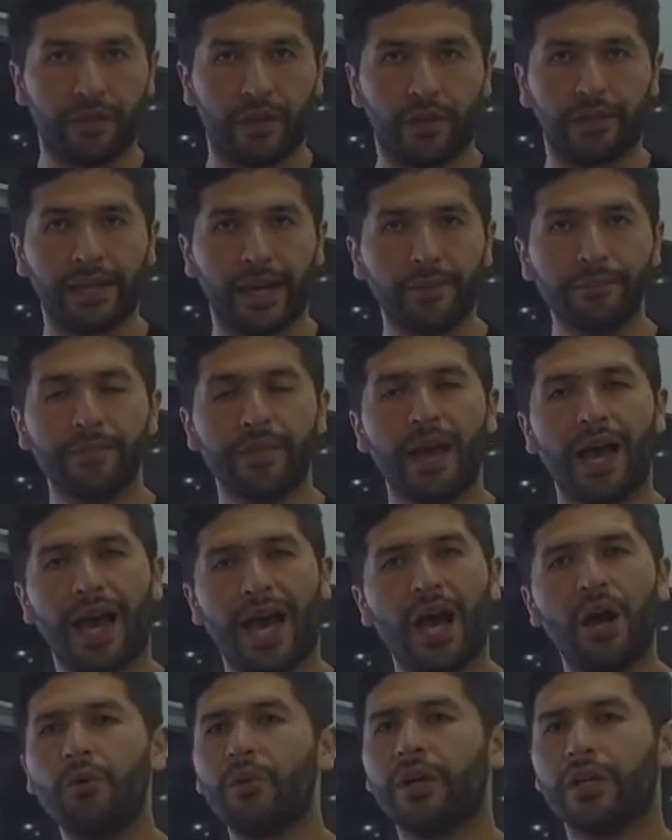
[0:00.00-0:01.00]
Okay,
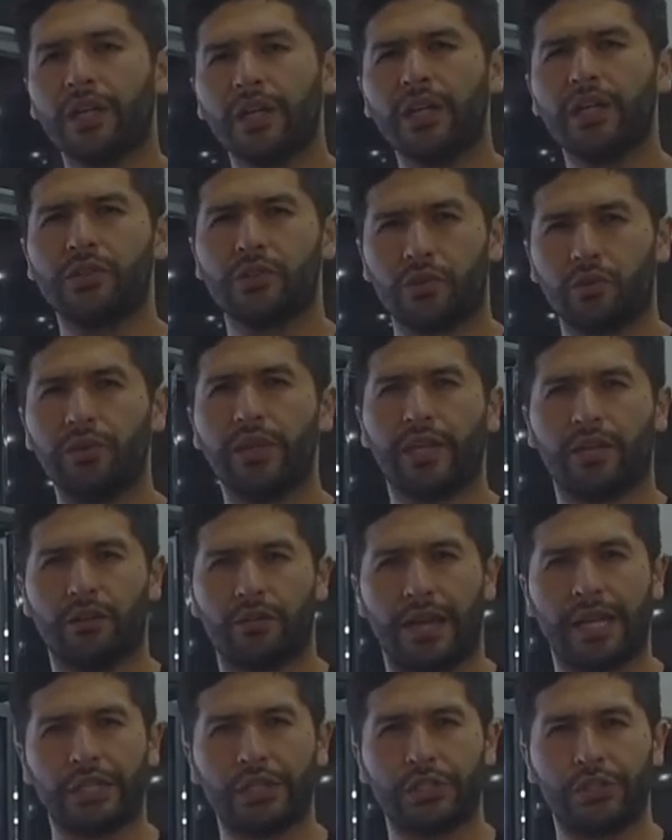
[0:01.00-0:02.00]
how we're gonna do the
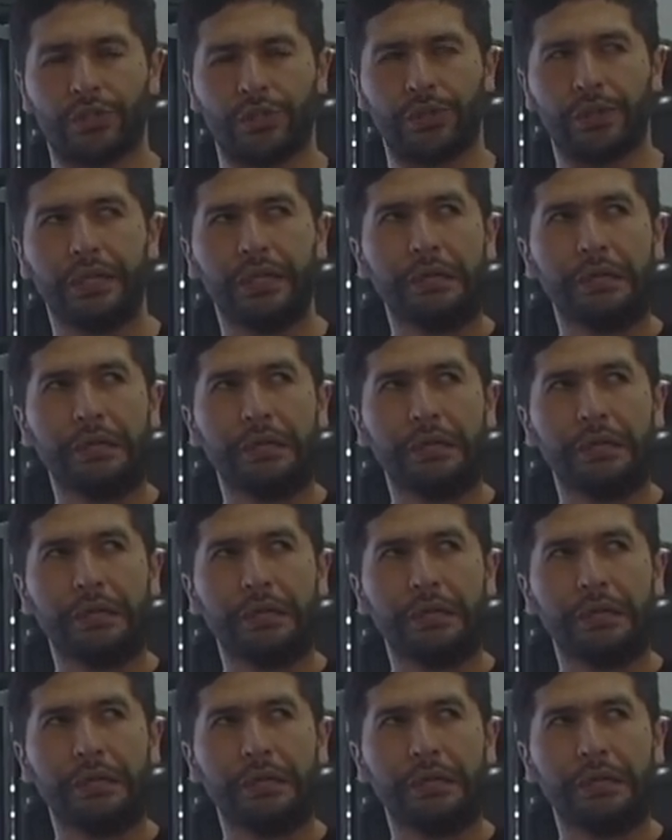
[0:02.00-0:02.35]
connection?